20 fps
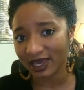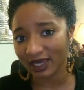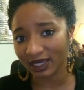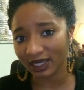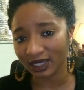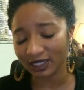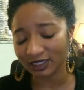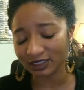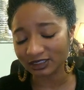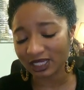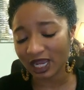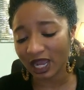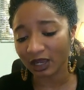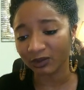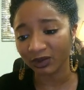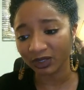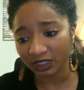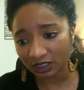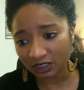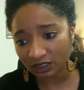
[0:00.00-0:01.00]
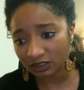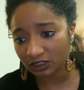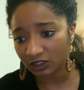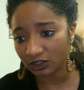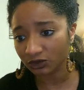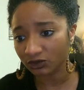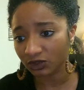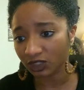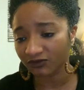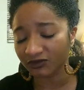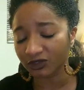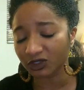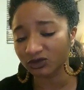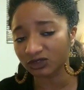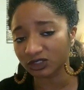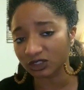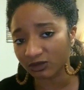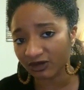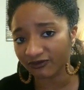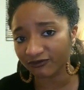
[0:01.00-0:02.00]
and I want to continue giving
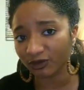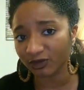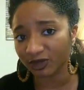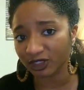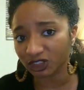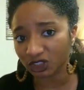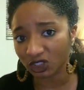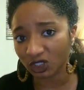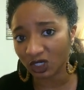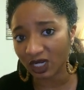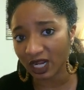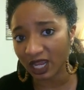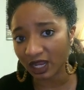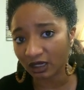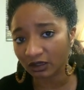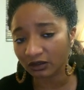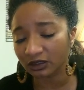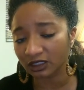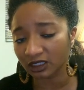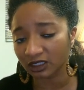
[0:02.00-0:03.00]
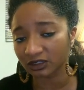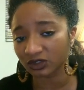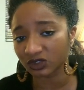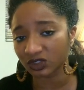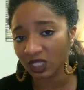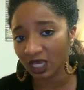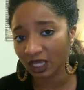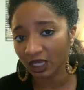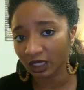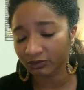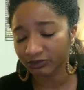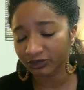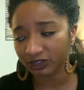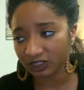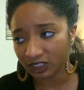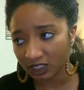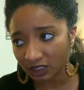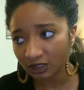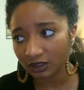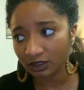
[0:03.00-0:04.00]
you some information on how this
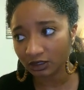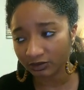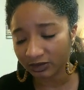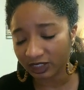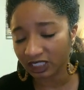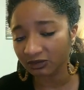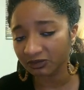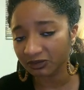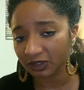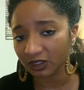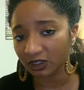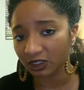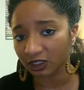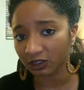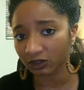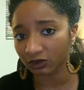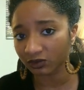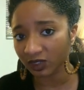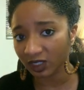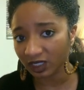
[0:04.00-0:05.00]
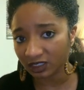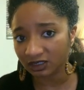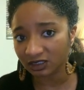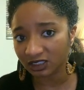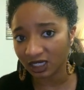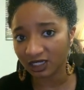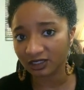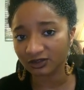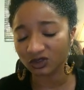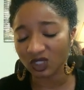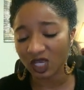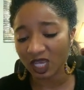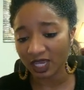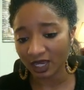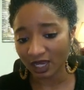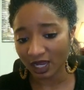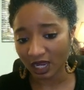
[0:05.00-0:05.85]
particular manipulator really does